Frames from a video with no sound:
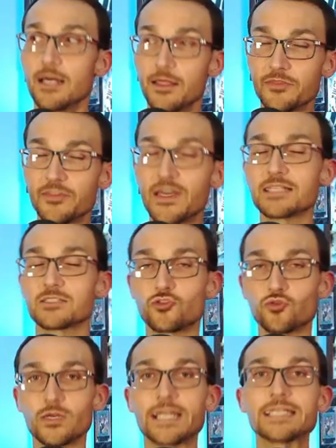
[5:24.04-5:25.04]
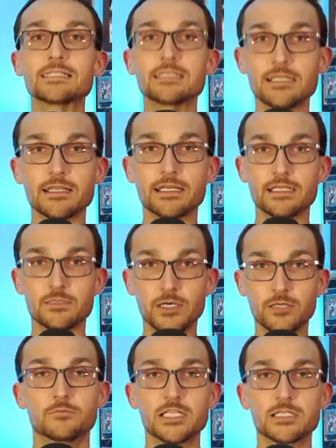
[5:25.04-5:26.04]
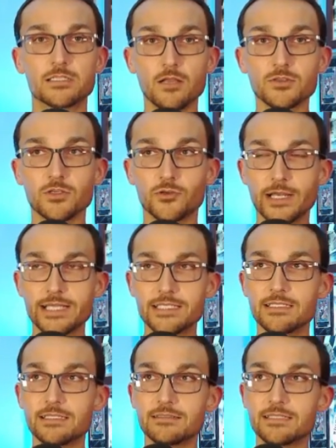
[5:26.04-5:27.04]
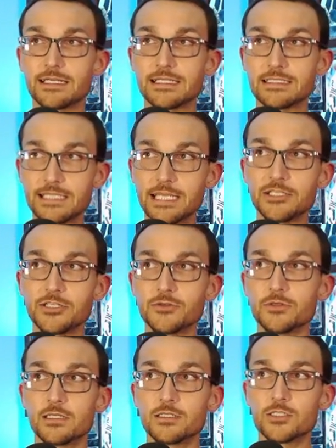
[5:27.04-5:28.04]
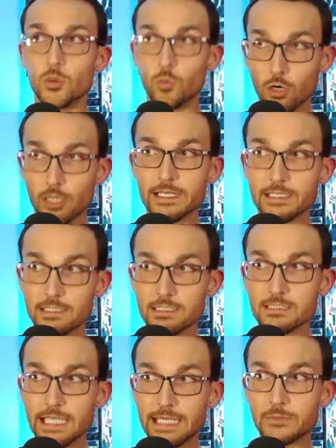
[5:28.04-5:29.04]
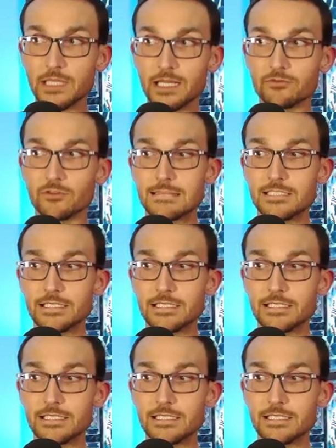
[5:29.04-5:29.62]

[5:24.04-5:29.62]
That's crazy to think about. It's also crazy to continue to work at this same level,